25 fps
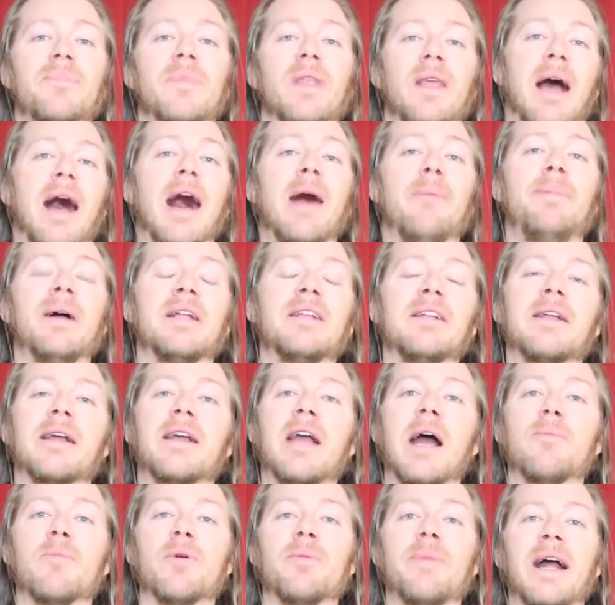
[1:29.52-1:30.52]

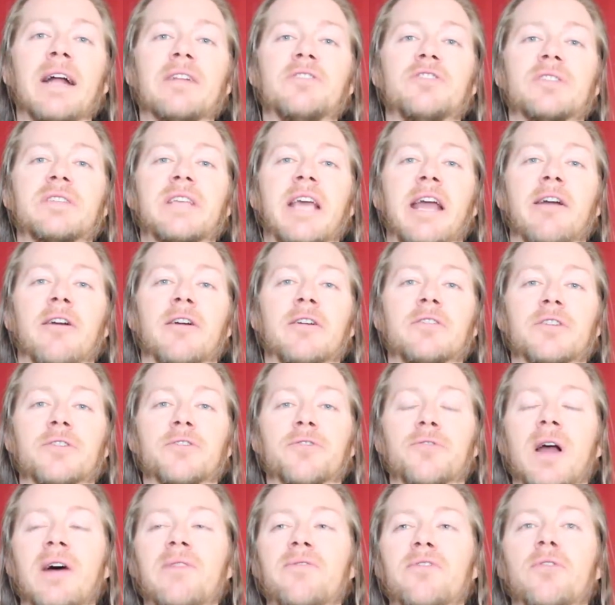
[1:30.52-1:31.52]
Benedict Cumberbatch's character
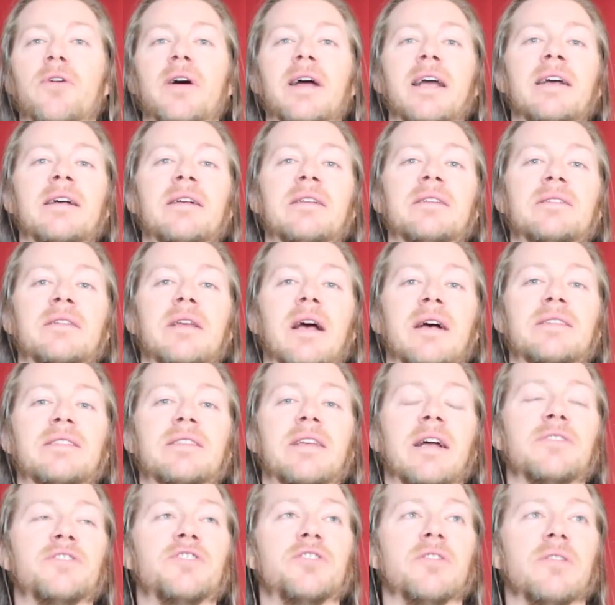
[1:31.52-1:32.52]
Greville is
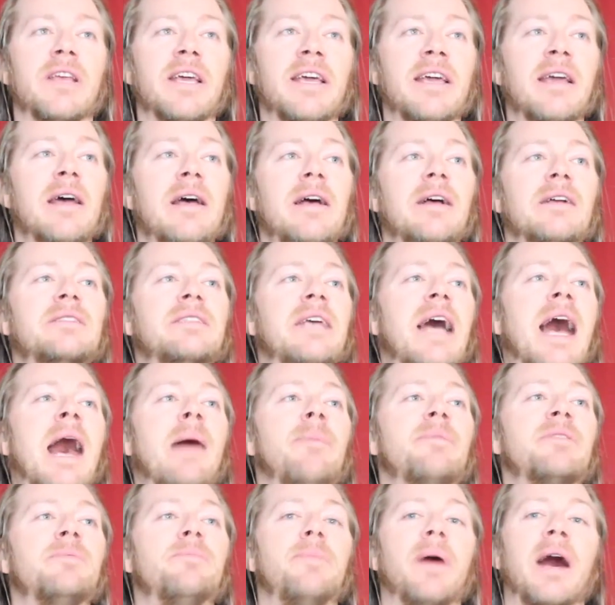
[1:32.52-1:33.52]
essentially
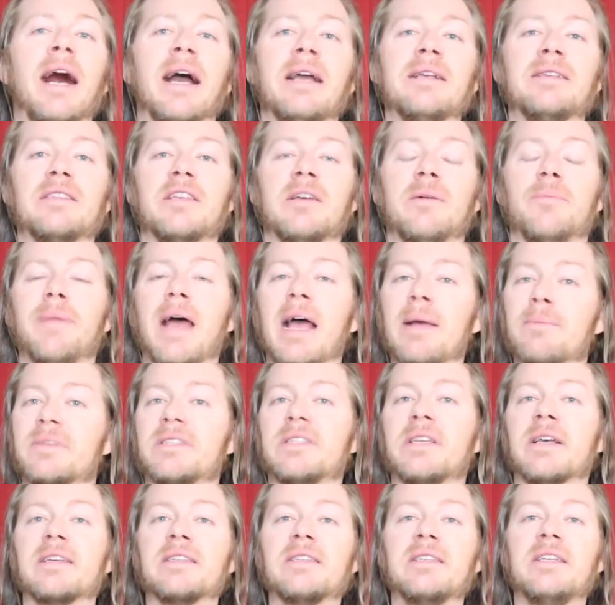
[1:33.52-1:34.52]
tapped by some
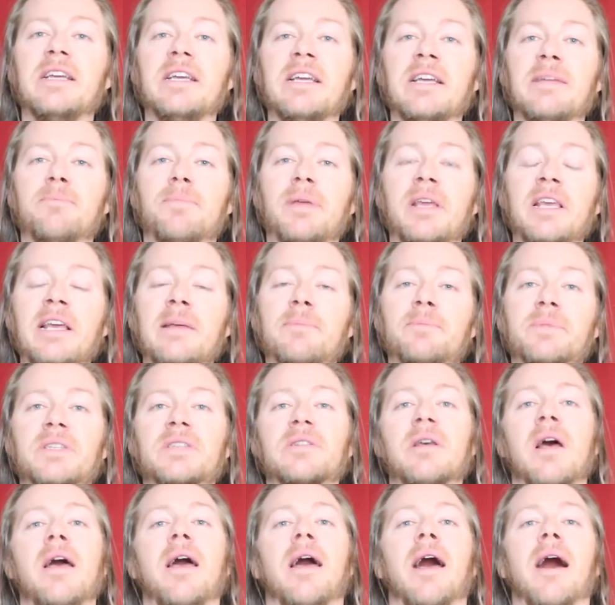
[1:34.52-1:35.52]
M16
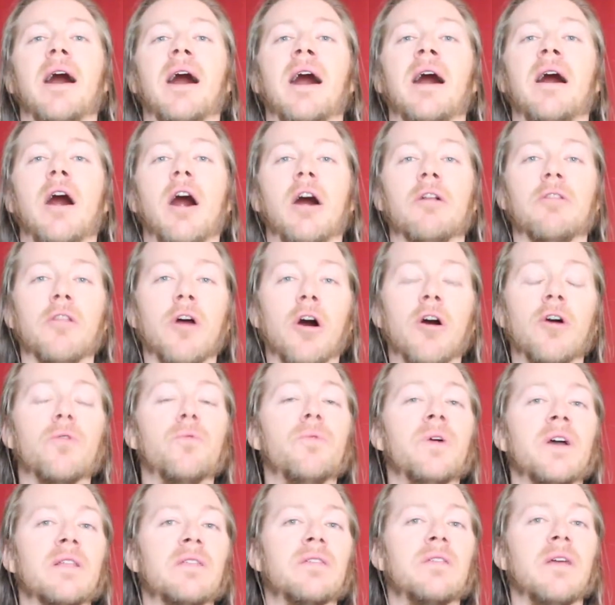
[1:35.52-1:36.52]
peeps,
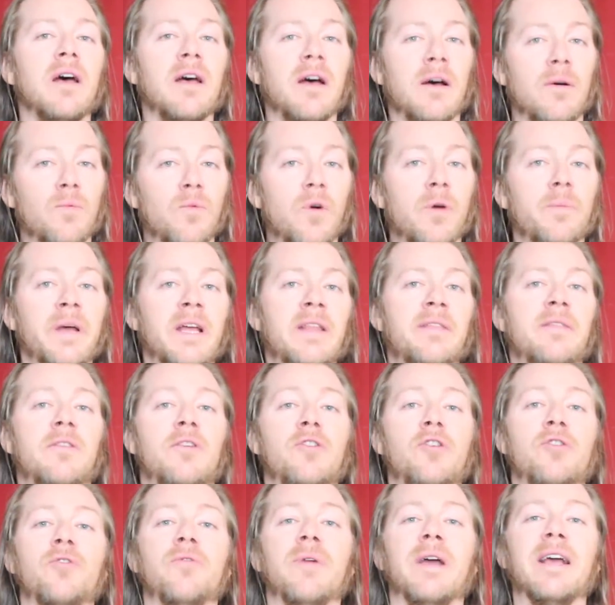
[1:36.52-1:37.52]
along with a woman
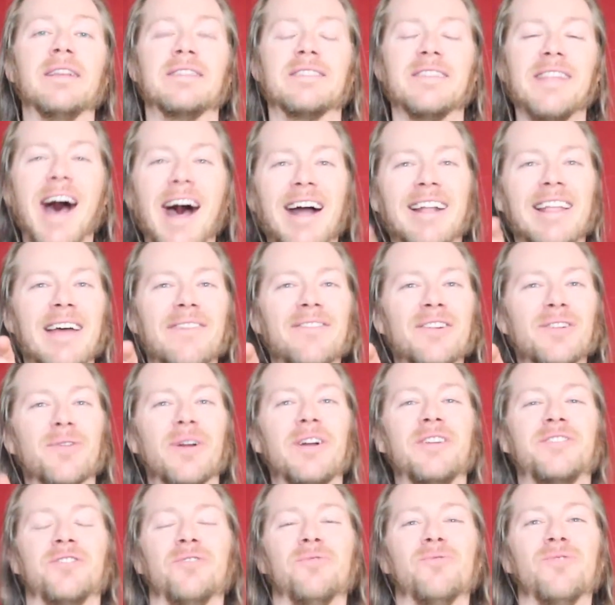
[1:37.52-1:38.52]
who is not Evan
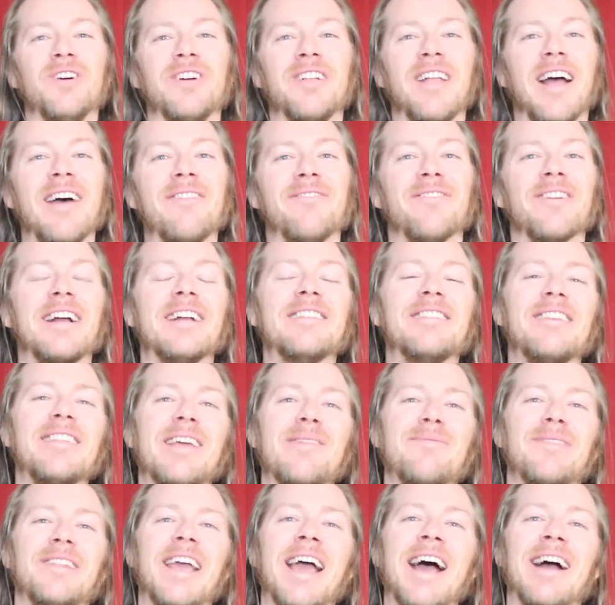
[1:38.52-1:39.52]
Rachel Wood. I forget the
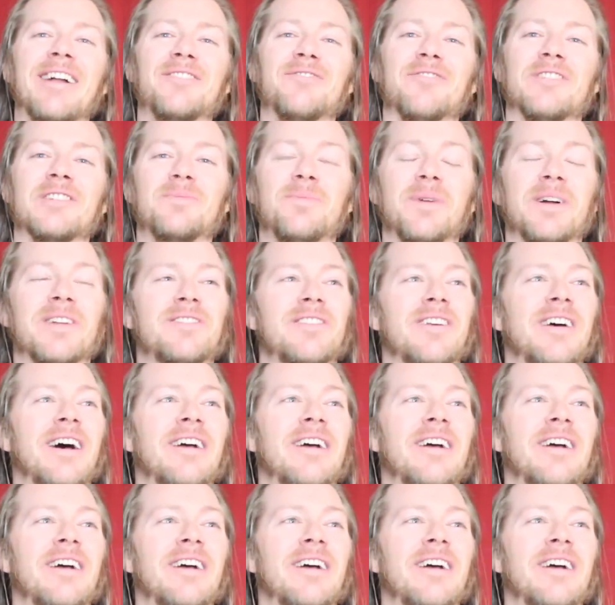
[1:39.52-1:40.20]
name of the actress, but